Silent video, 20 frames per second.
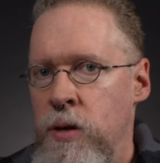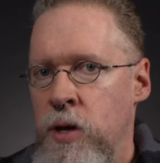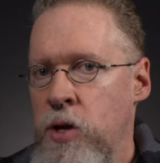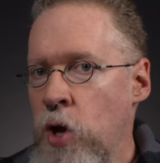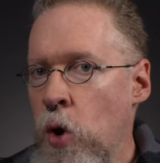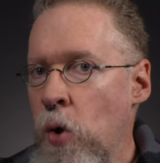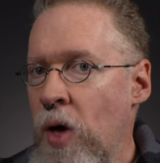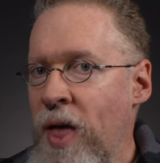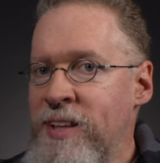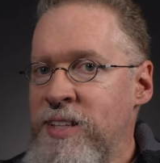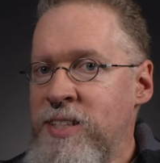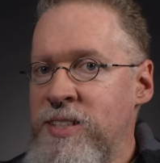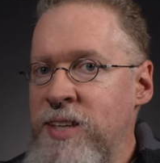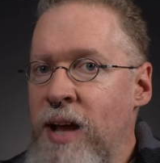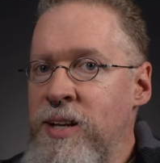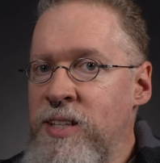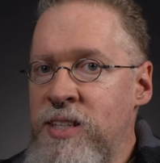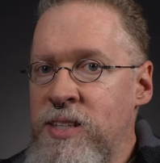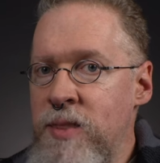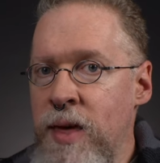You know, and
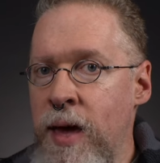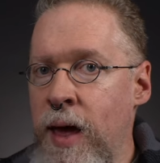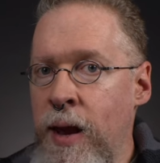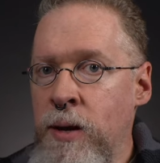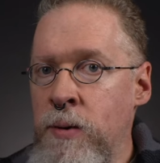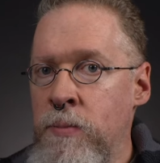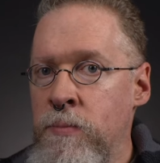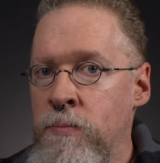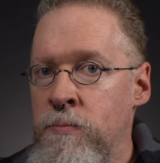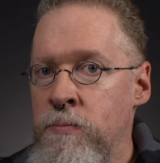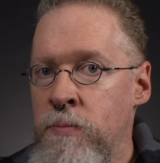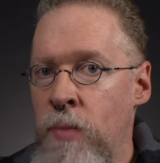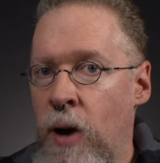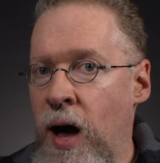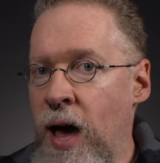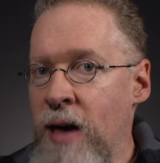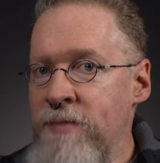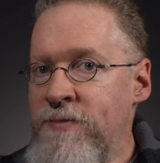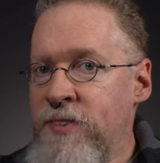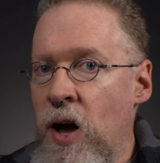since then,
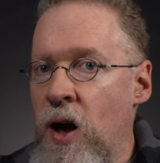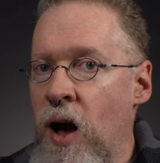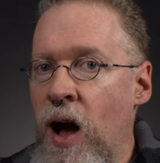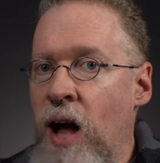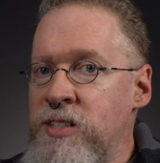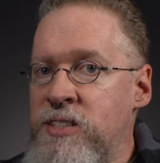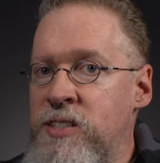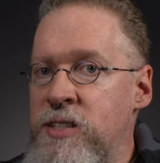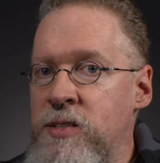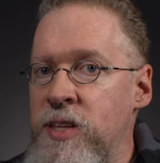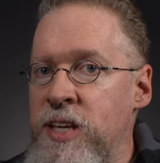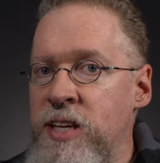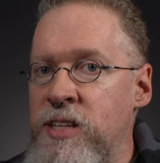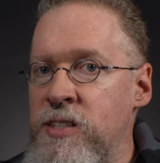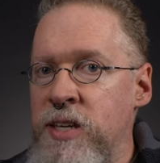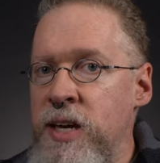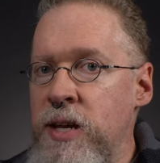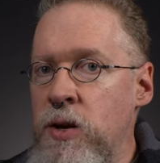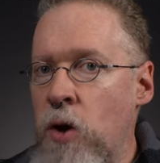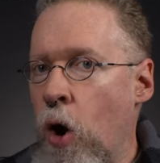I've constantly
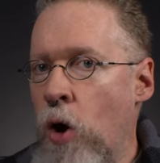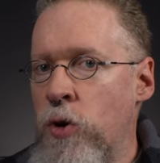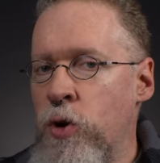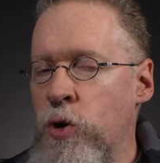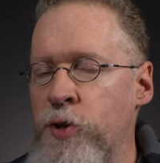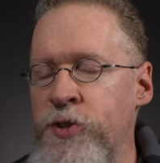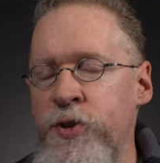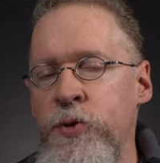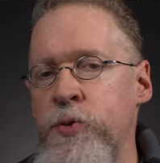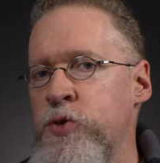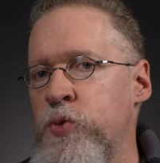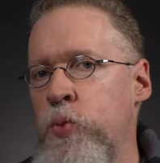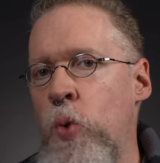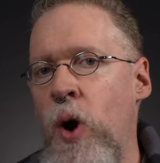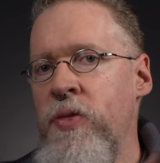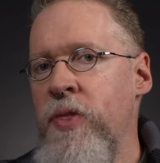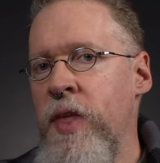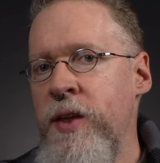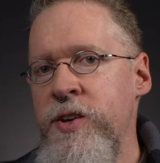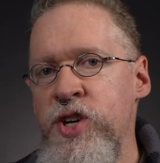seen articles. There was
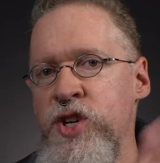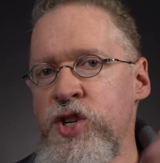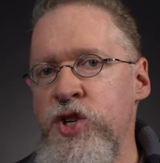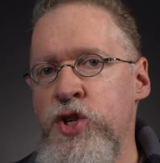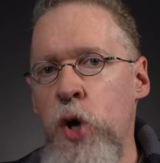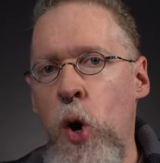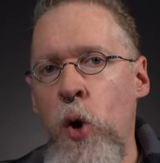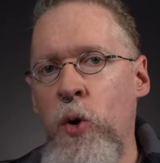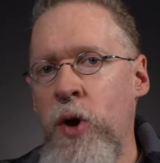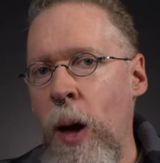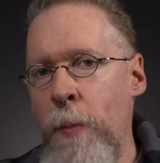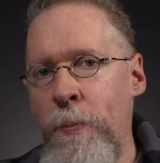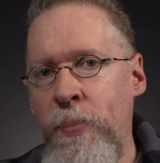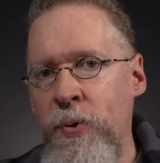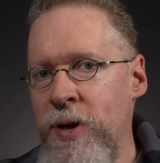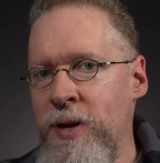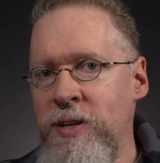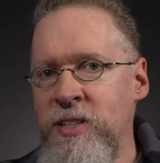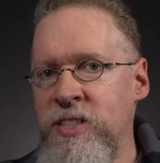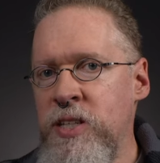one that just showed up
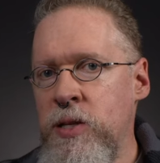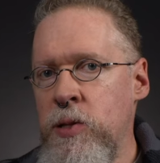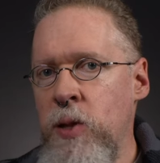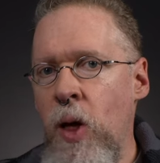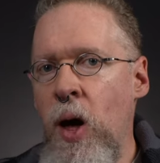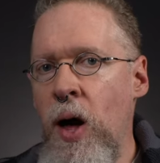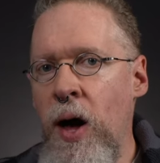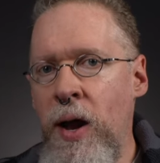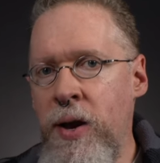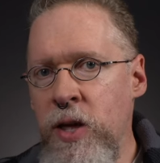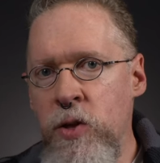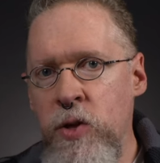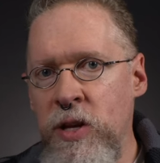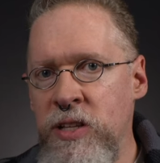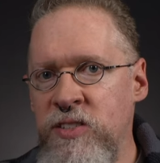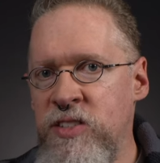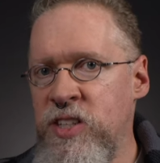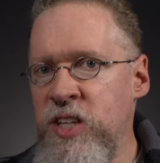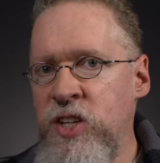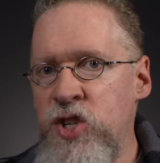in Salon, you know,
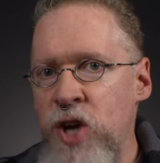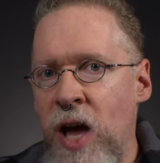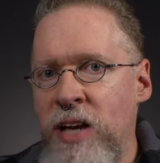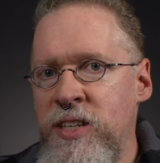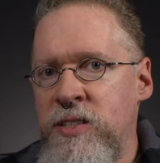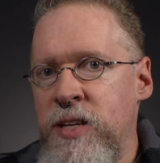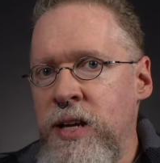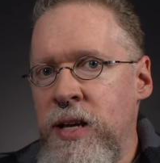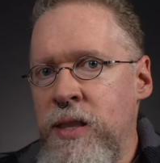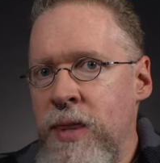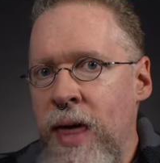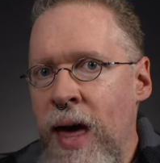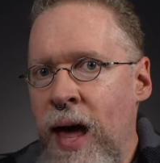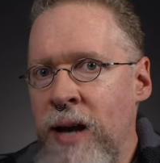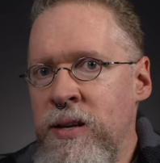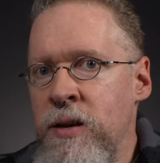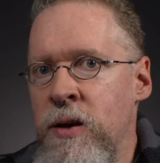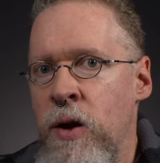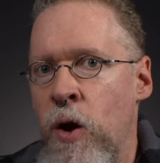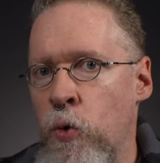that's suggesting
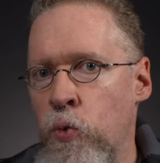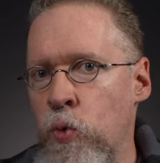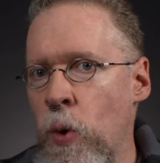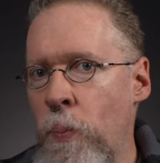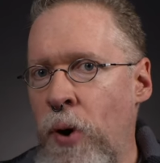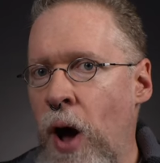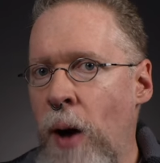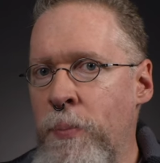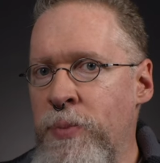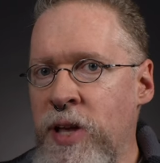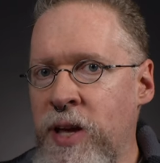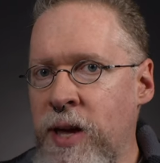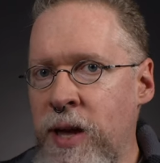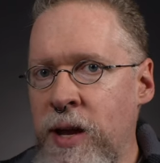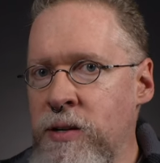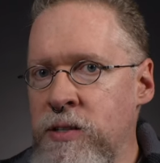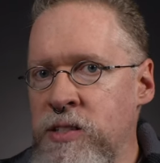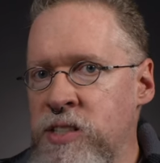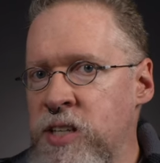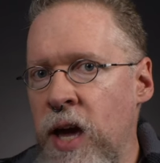that
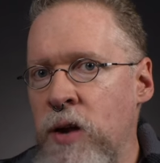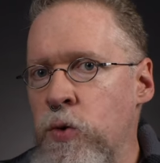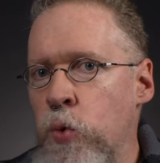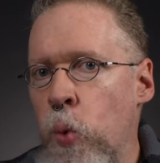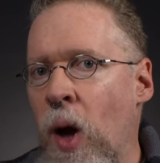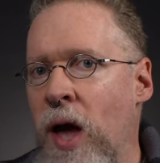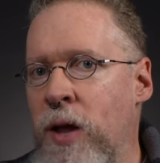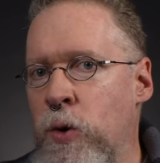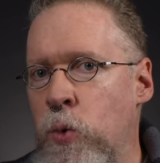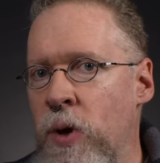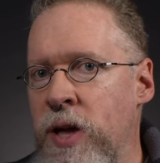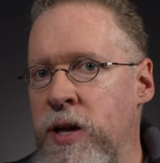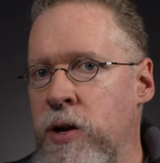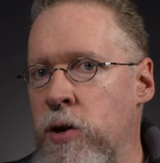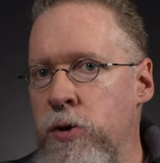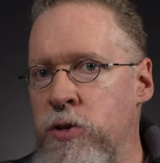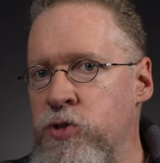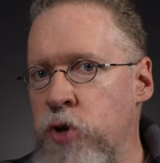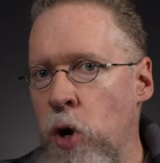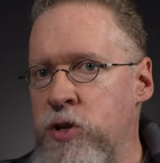Republicans and right
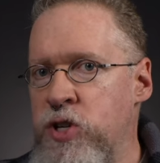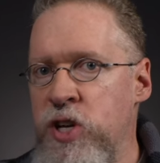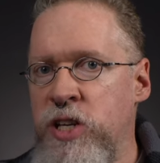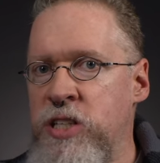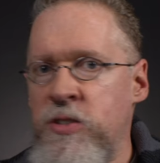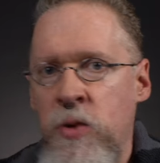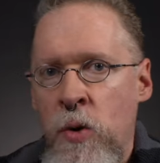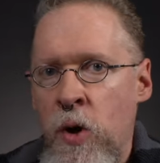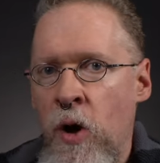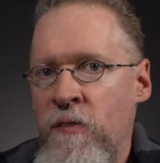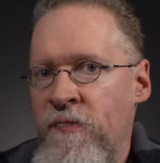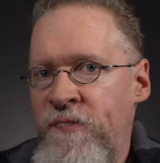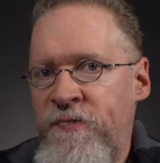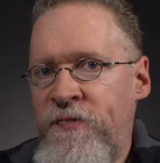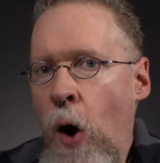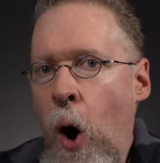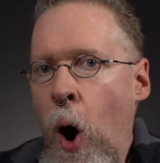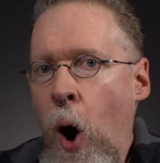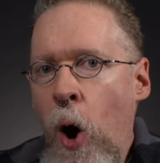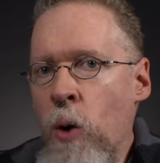wingers are just
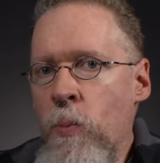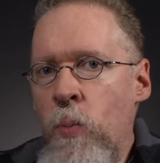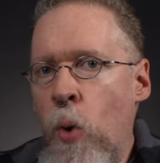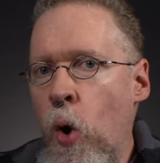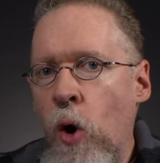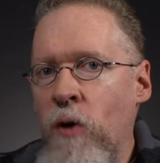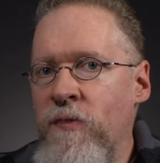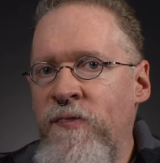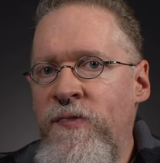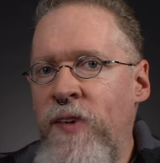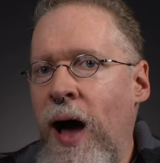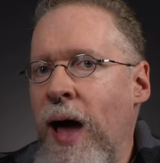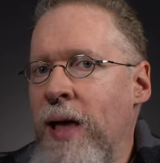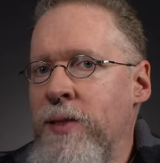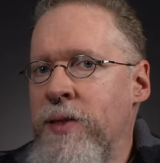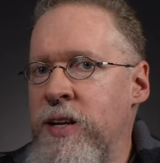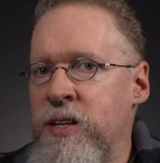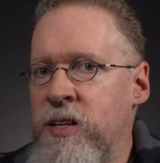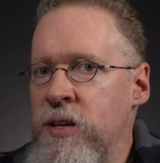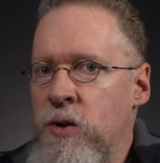far more
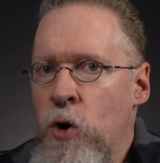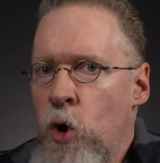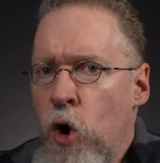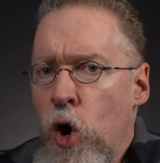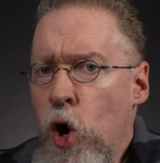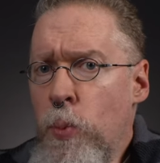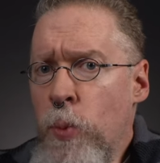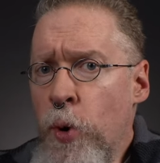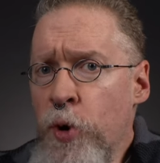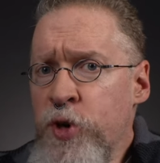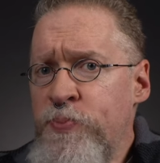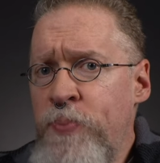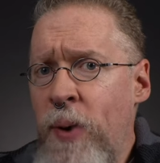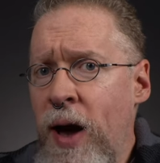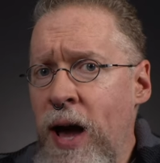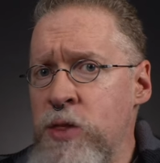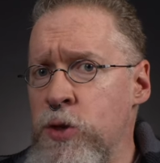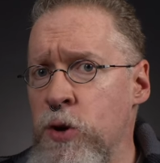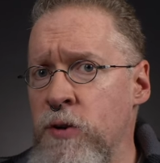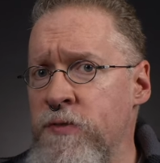violent, almost
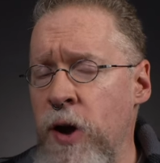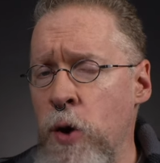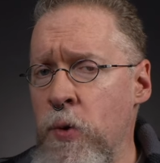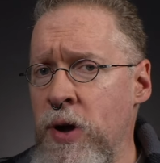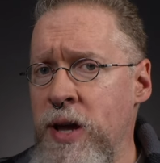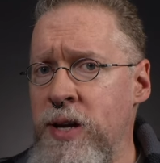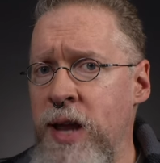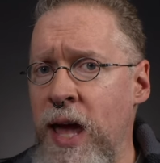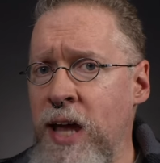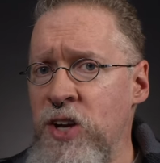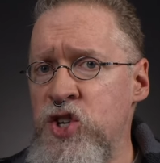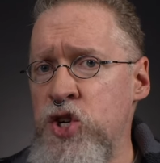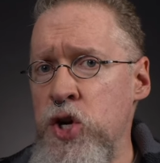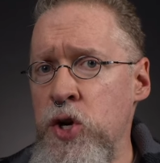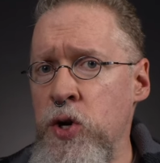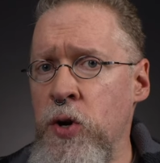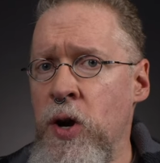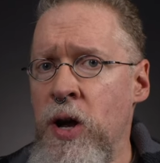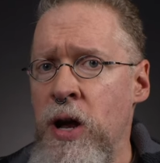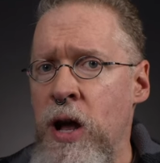by their very
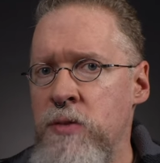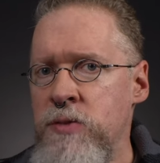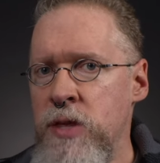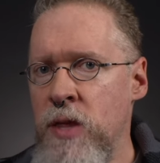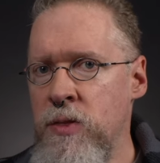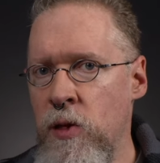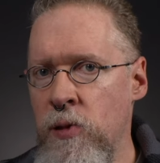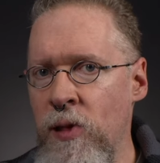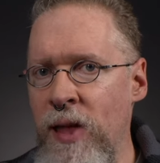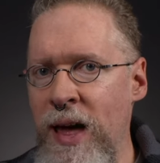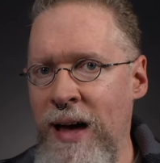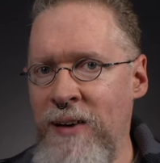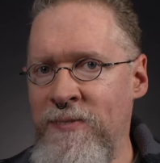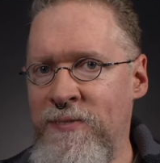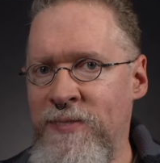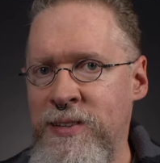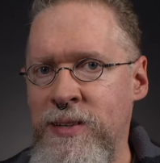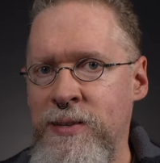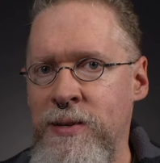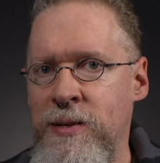nature, than the
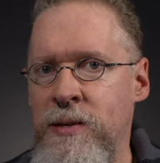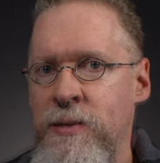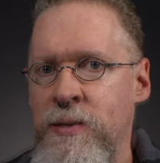left.